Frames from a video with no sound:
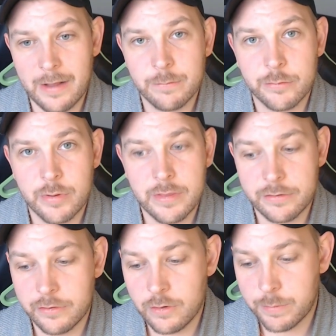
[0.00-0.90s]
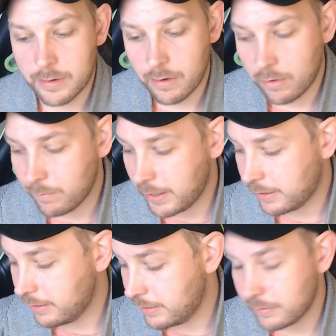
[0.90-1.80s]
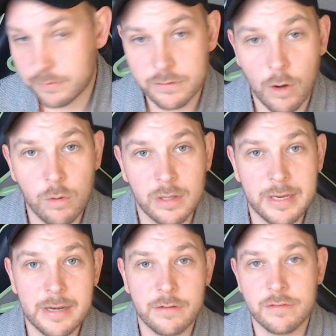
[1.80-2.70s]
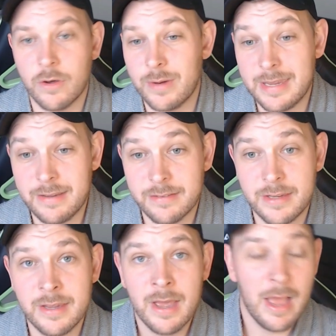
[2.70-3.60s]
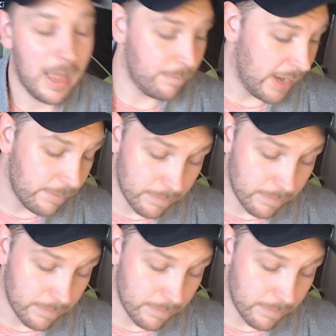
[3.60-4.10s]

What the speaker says: between the two. But oh my goodness, so clean and so easy. I'm